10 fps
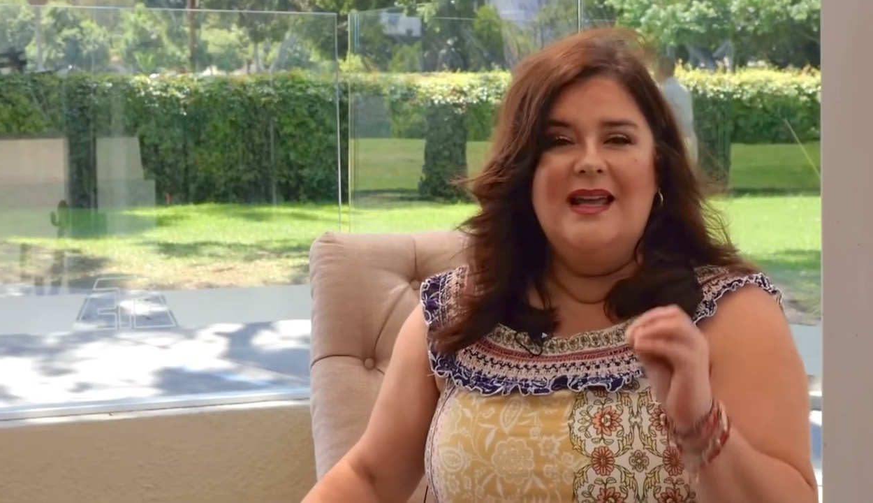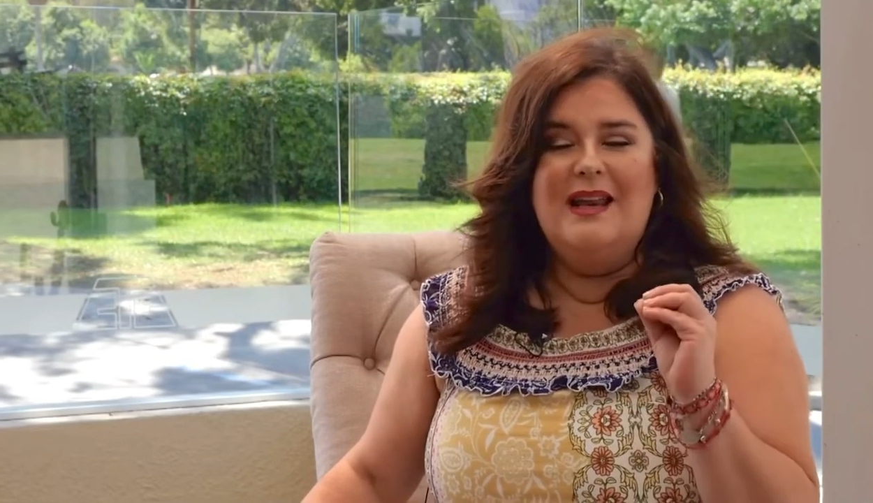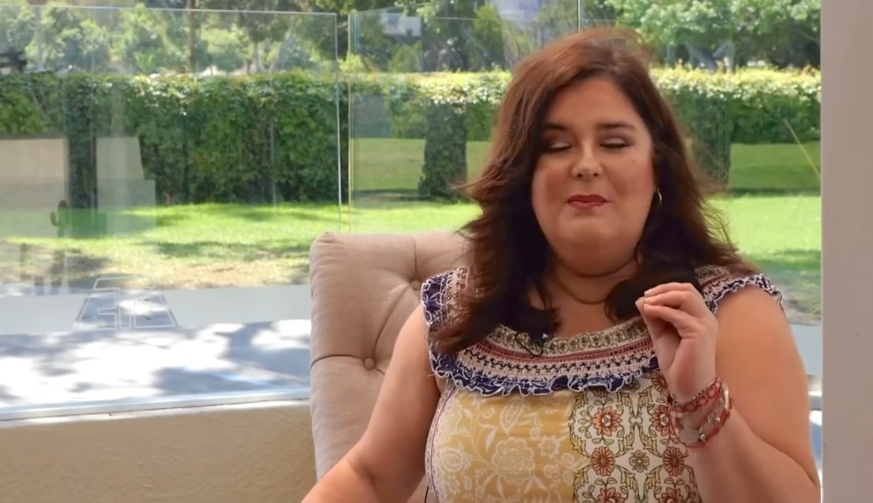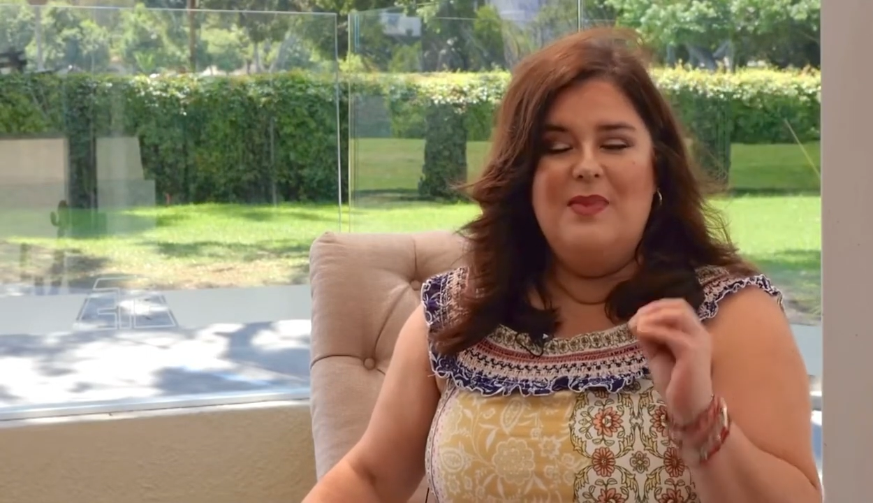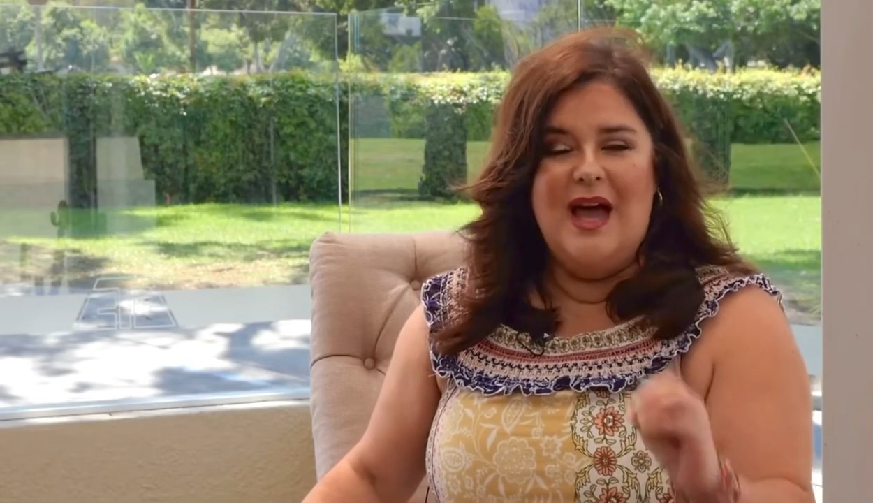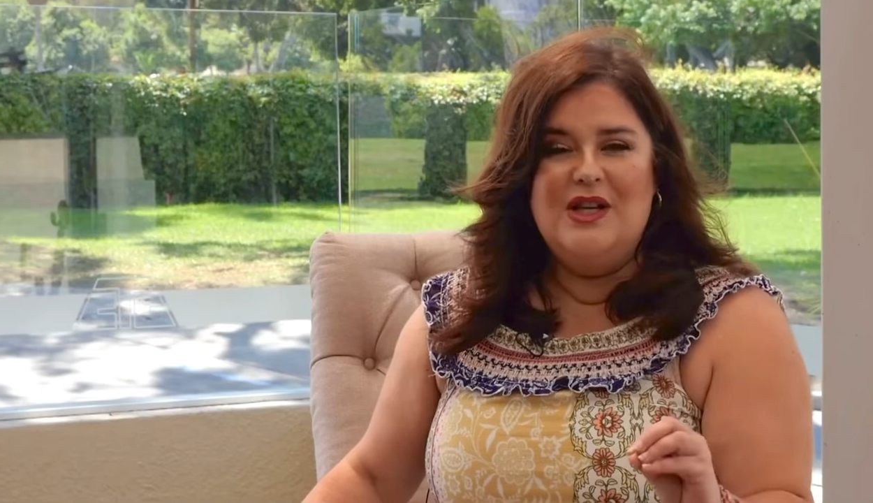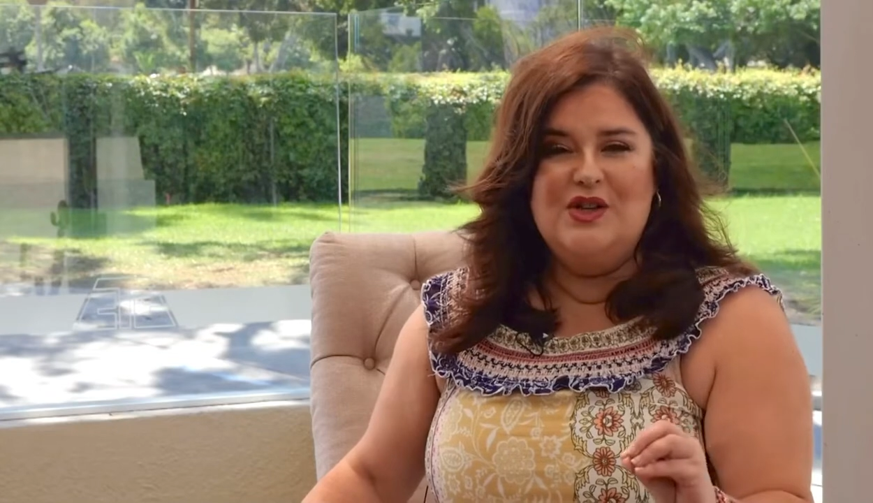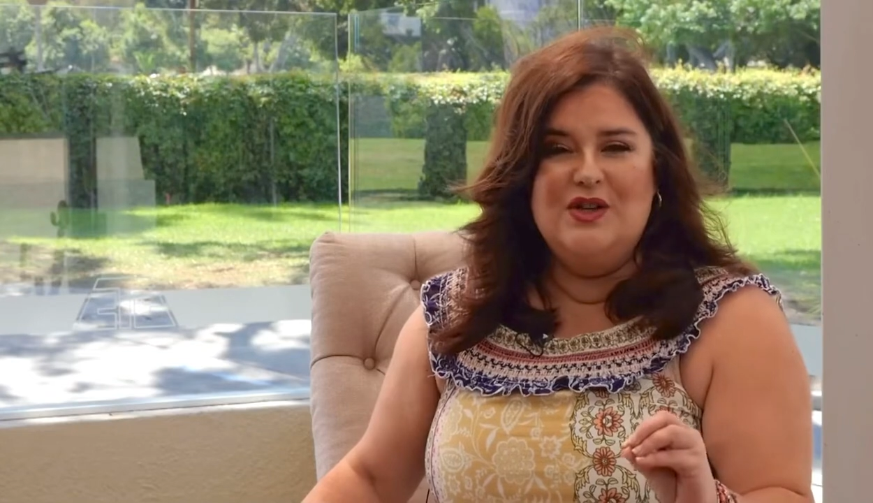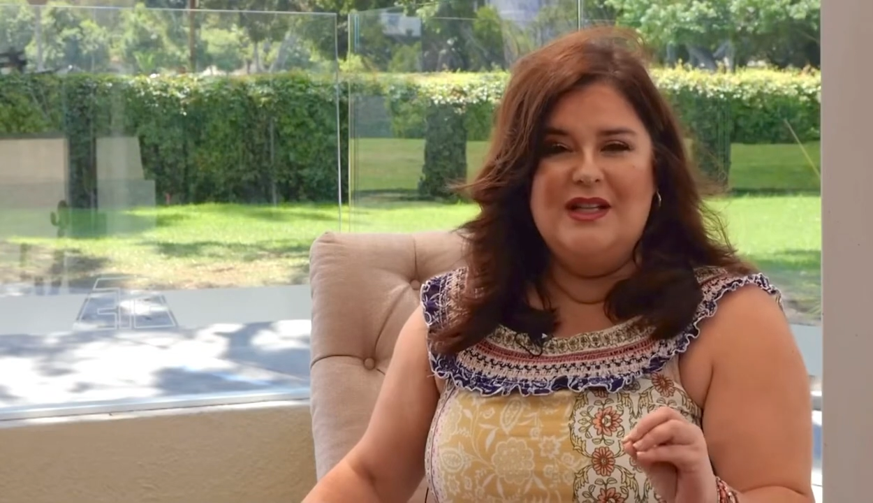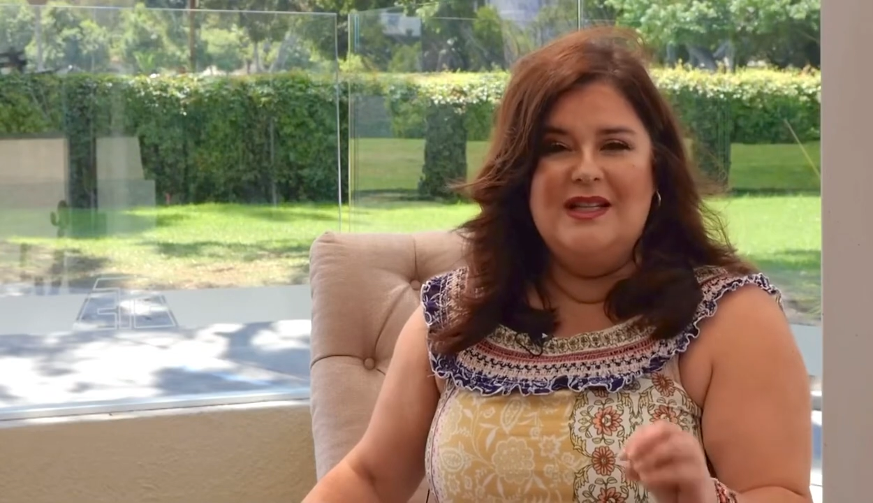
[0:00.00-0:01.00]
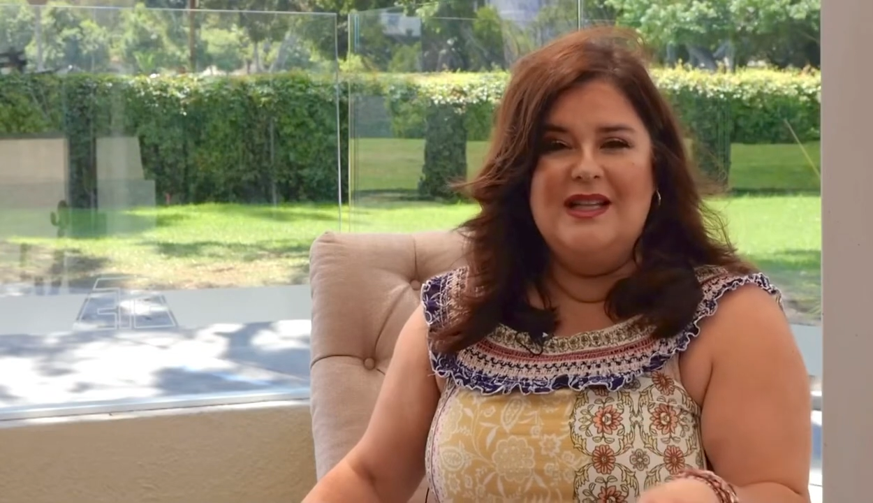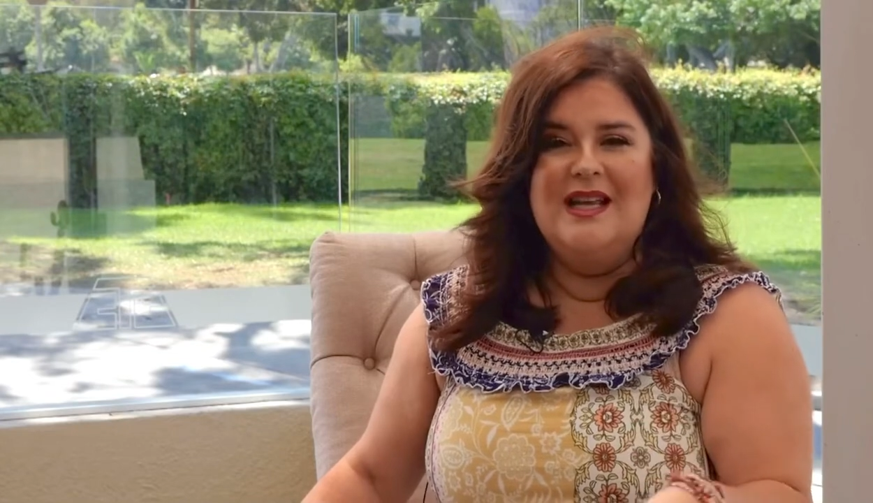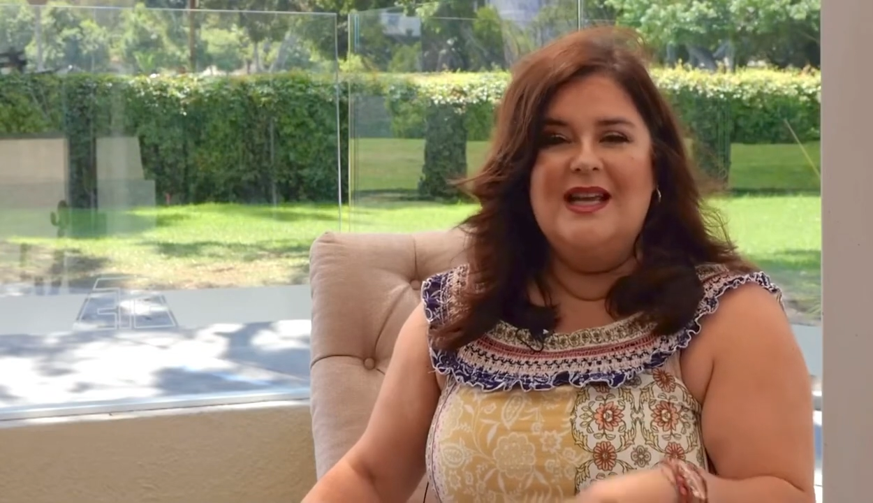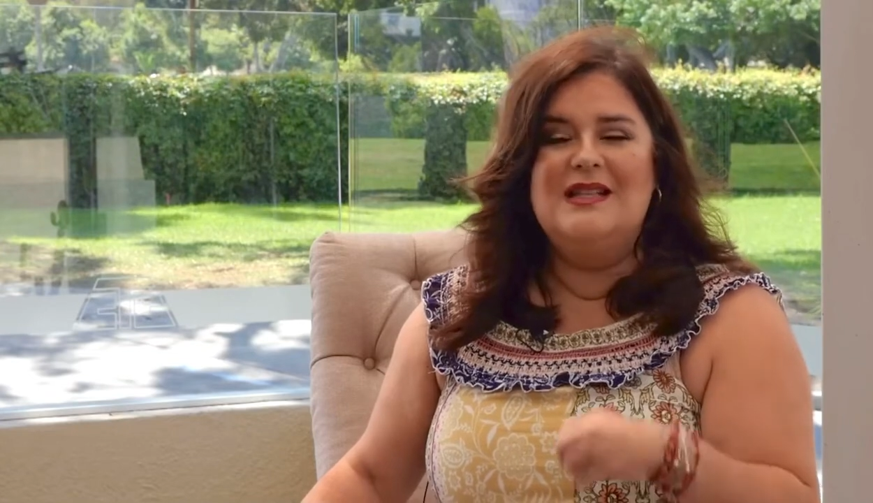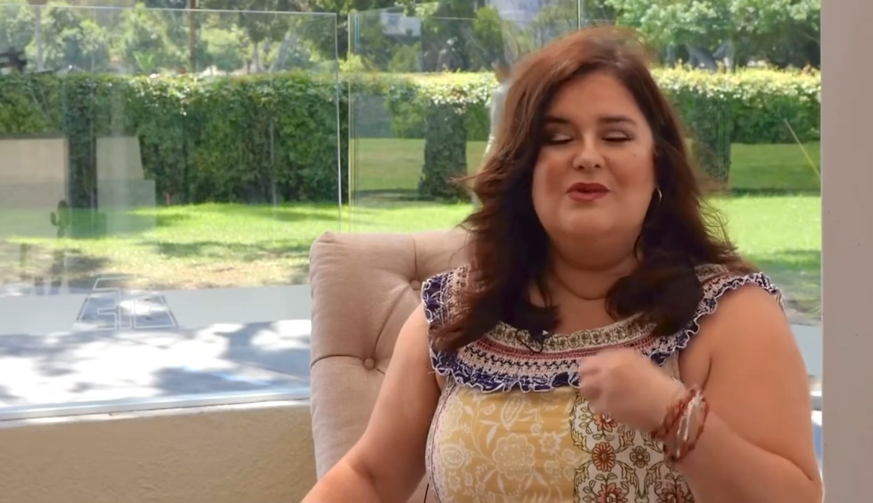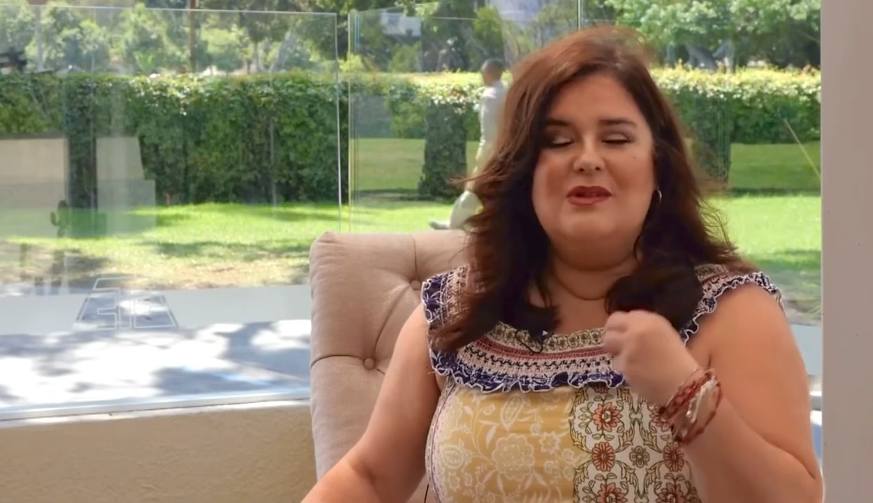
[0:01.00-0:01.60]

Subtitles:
get passionate and